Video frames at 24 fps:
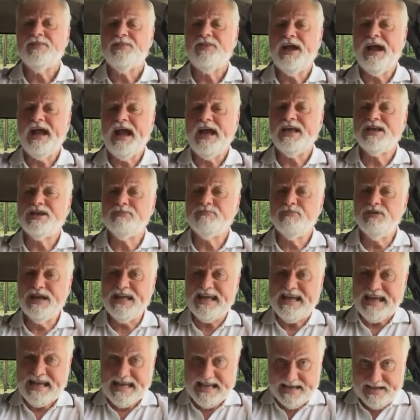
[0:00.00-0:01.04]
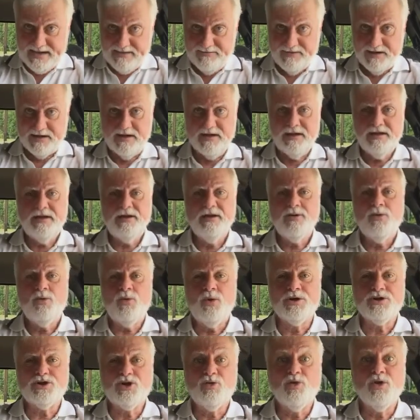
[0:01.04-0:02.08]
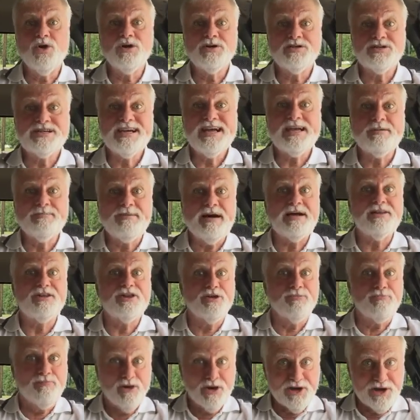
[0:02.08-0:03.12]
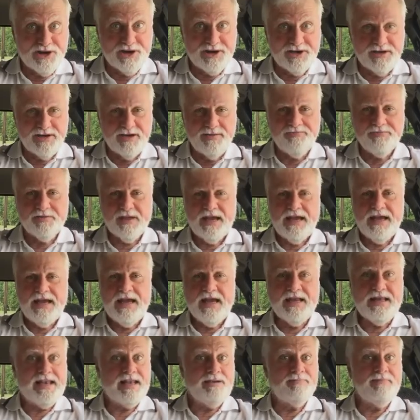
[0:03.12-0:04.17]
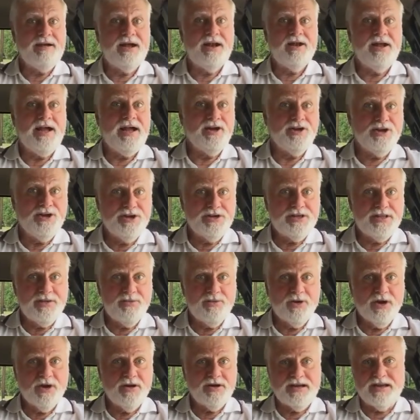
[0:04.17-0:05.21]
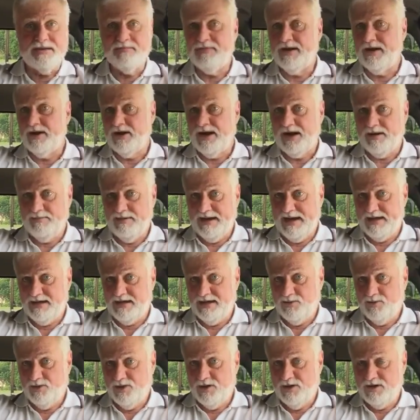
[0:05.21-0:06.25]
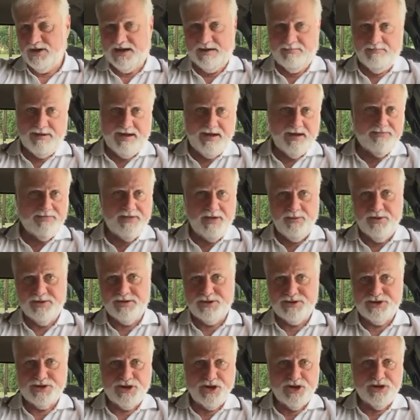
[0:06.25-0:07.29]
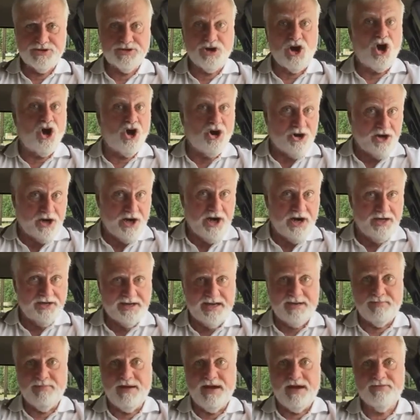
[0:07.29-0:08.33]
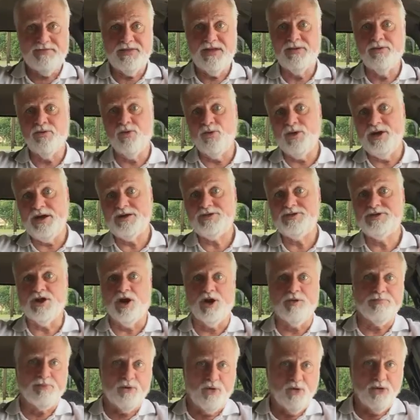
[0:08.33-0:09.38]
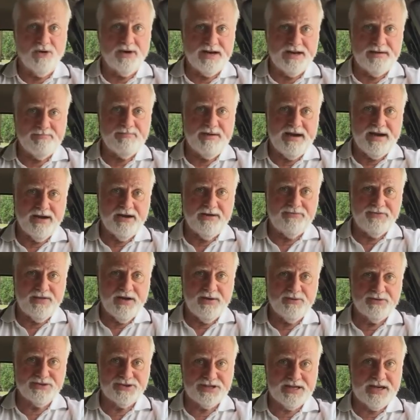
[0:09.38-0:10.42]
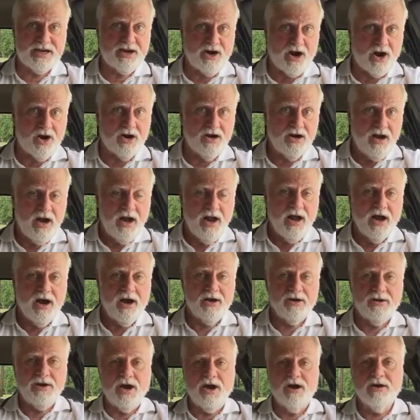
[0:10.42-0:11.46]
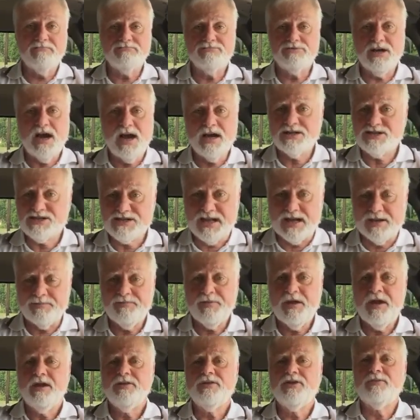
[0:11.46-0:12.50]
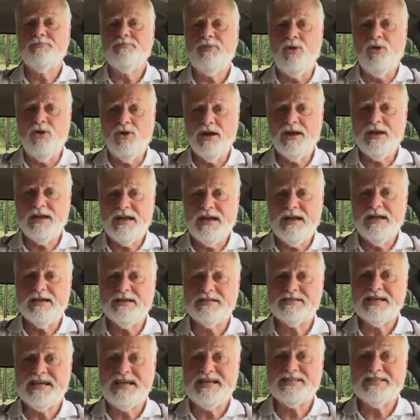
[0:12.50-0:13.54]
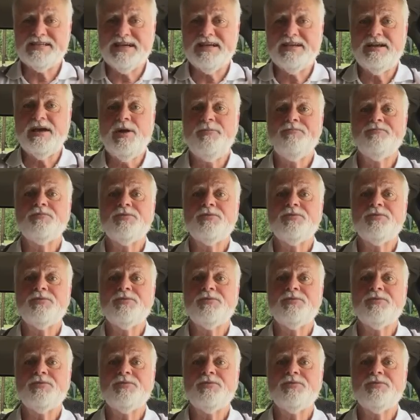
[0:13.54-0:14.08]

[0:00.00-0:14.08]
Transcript: they had to believe what the word said about the blood. It didn't matter how good they were, didn't matter how bad they were, didn't matter if they went to church or not, didn't matter if they were rich or poor, didn't matter if they were sick or, or, or not sick. The point is, he said,